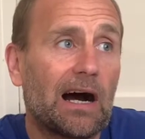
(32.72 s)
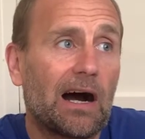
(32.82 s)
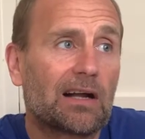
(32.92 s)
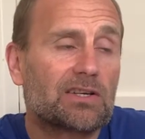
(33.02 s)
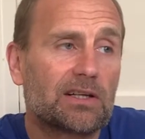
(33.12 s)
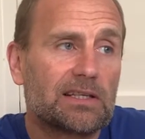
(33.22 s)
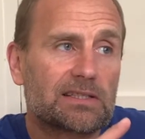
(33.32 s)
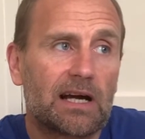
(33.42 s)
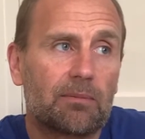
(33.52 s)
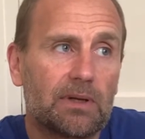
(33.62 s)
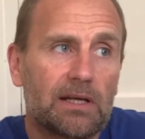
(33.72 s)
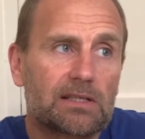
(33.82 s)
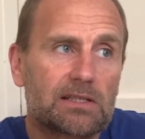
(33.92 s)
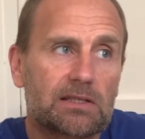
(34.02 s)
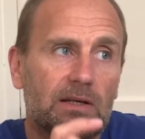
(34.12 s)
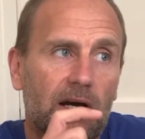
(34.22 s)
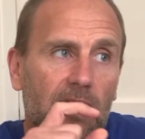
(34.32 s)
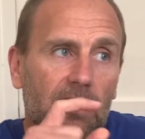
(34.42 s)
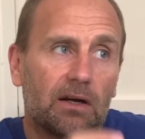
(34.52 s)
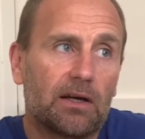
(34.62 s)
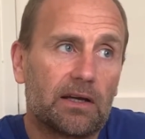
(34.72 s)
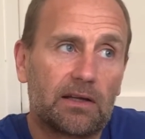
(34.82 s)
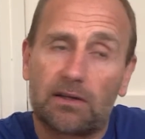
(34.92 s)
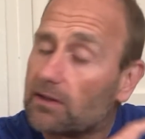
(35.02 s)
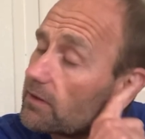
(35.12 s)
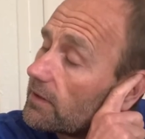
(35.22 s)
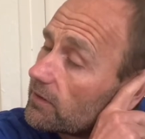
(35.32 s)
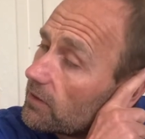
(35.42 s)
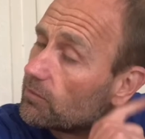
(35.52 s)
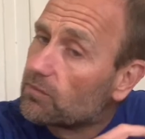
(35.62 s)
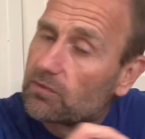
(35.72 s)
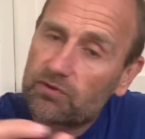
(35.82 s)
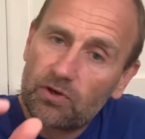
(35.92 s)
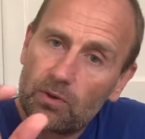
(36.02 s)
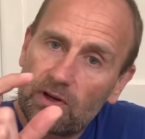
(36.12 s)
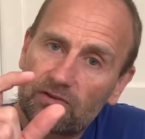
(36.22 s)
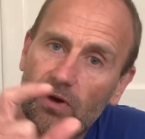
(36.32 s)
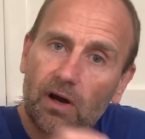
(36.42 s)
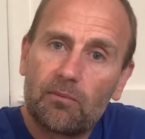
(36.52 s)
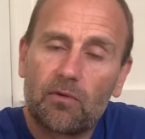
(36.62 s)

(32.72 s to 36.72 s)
I took these tablets. I did them two at a time